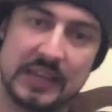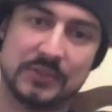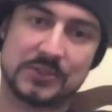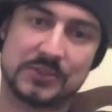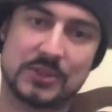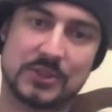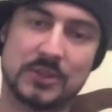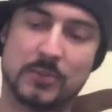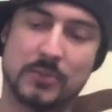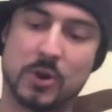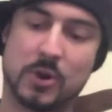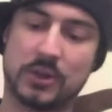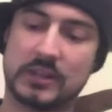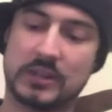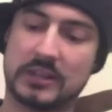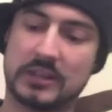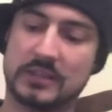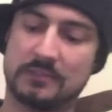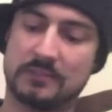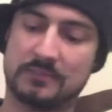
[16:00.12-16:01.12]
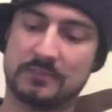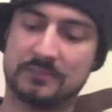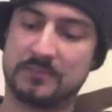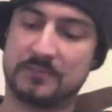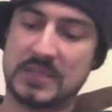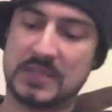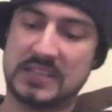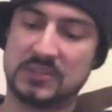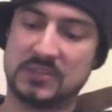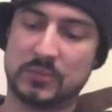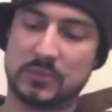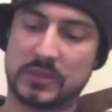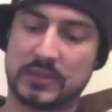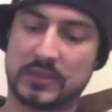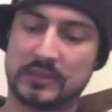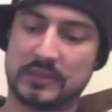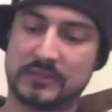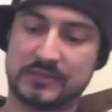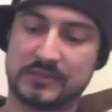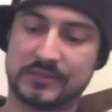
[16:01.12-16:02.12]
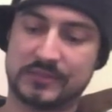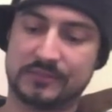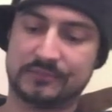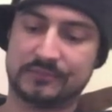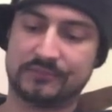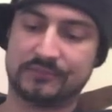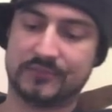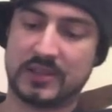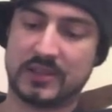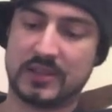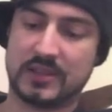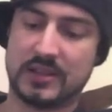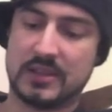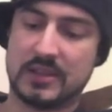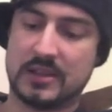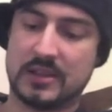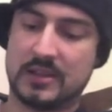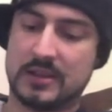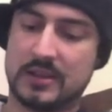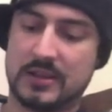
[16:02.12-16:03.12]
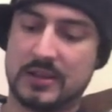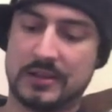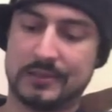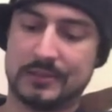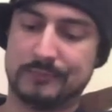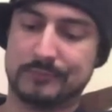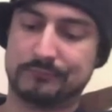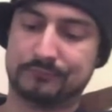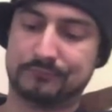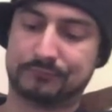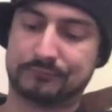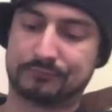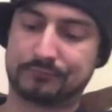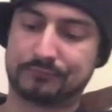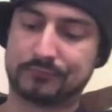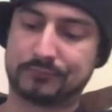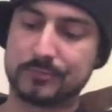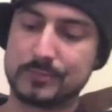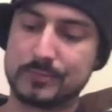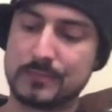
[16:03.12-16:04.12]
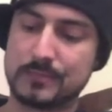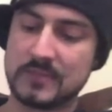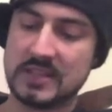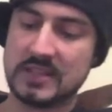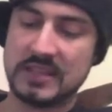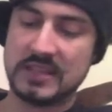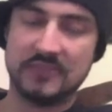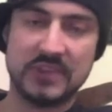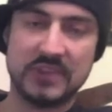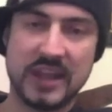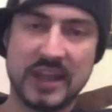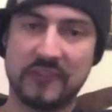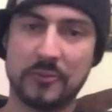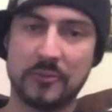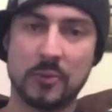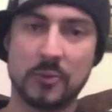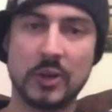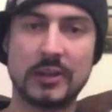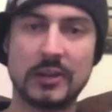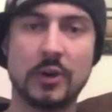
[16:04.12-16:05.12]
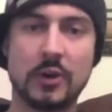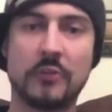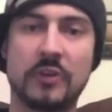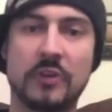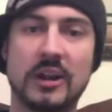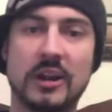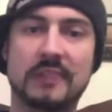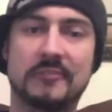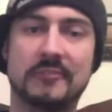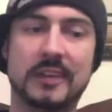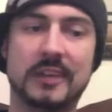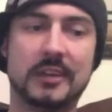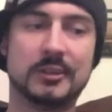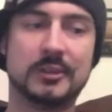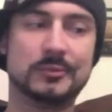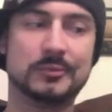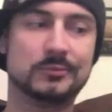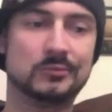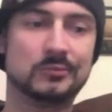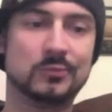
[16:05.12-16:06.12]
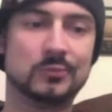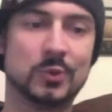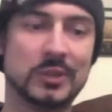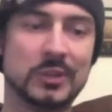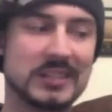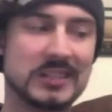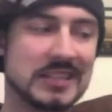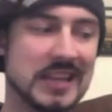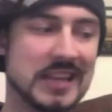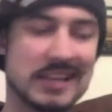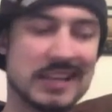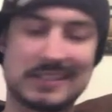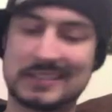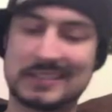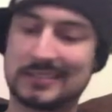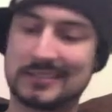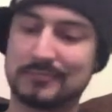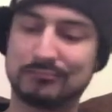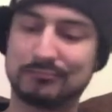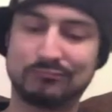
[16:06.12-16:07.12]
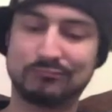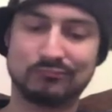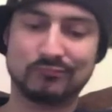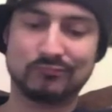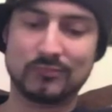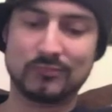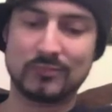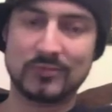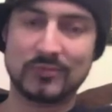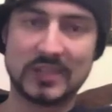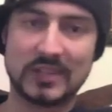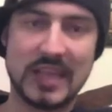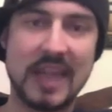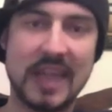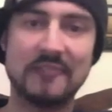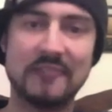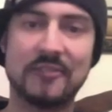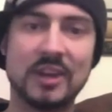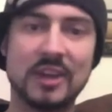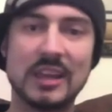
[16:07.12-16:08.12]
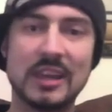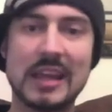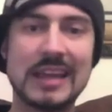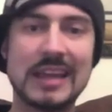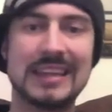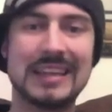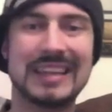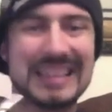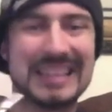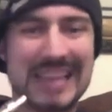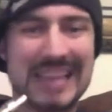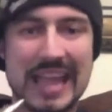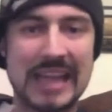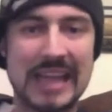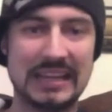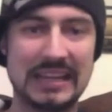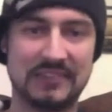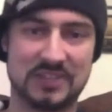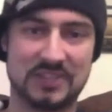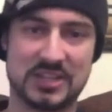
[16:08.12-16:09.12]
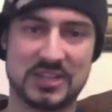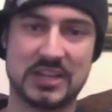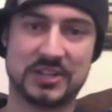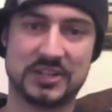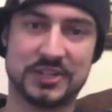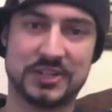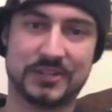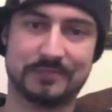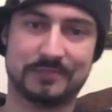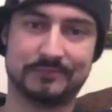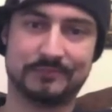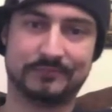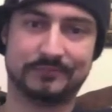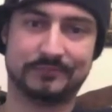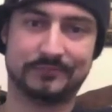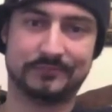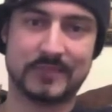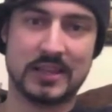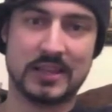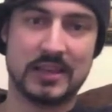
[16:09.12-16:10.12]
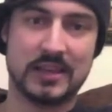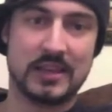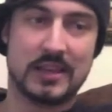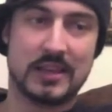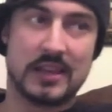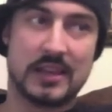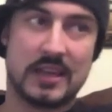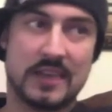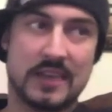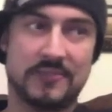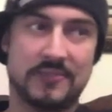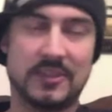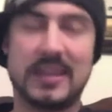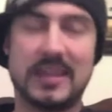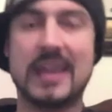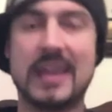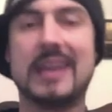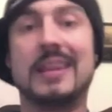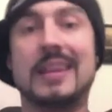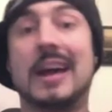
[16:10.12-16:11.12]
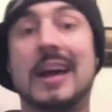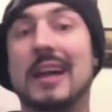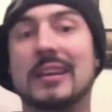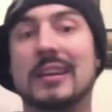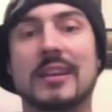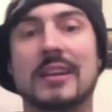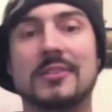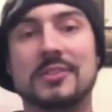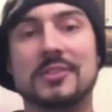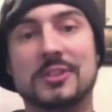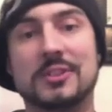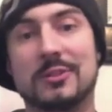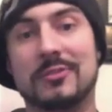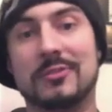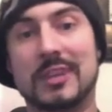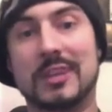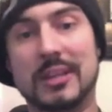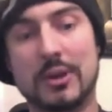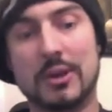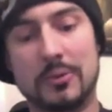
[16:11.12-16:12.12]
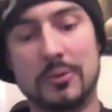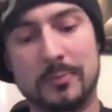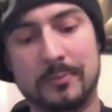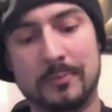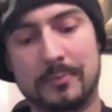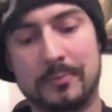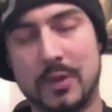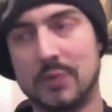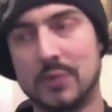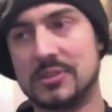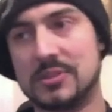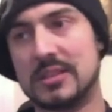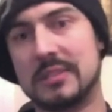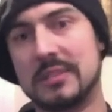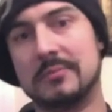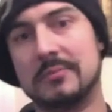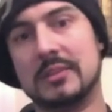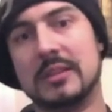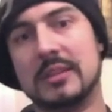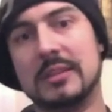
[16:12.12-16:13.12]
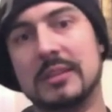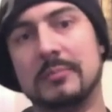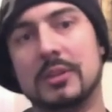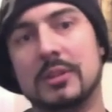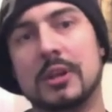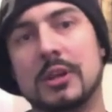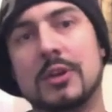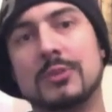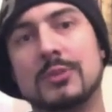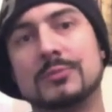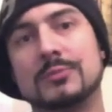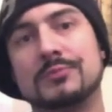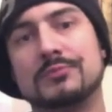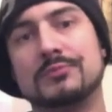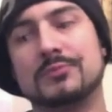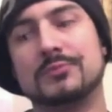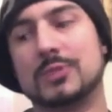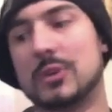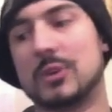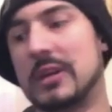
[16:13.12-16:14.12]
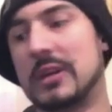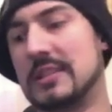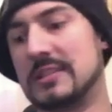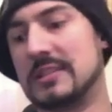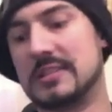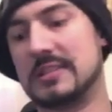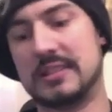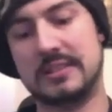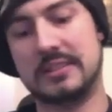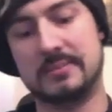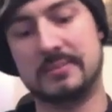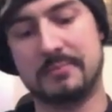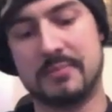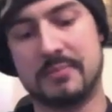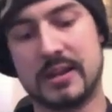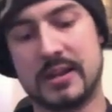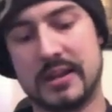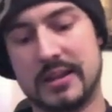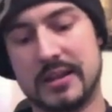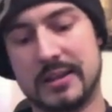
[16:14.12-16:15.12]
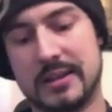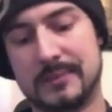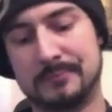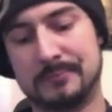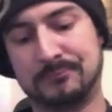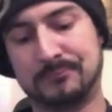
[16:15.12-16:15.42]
on the market competes with this. Even everyone over at Avail will contest K-Fun Light can't even touch it. If you can, I'd love to see your video. Post it in the link below so I can see. But I